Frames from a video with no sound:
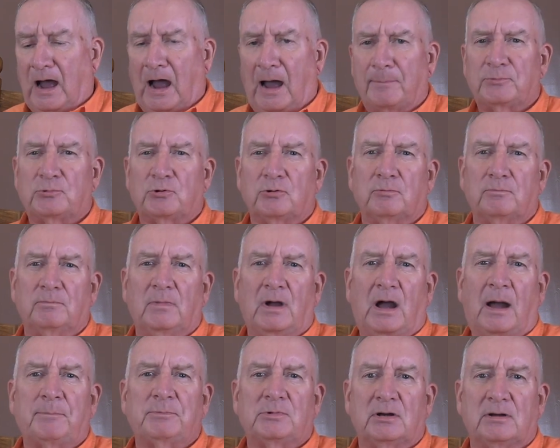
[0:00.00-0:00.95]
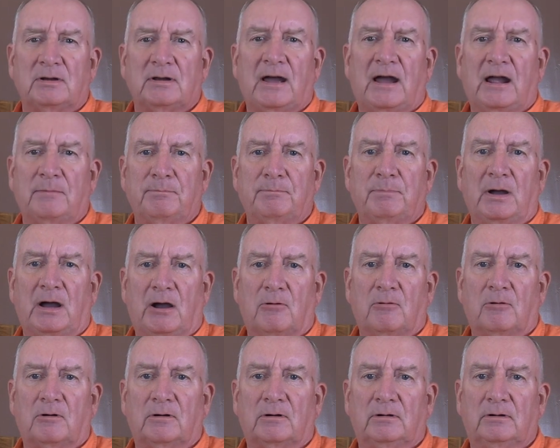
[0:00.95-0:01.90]
Up to up to nine
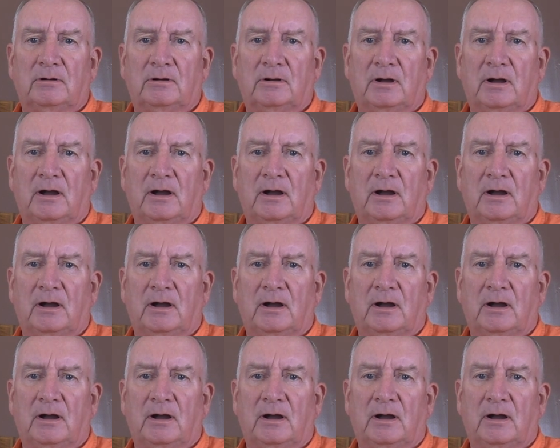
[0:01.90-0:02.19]
power.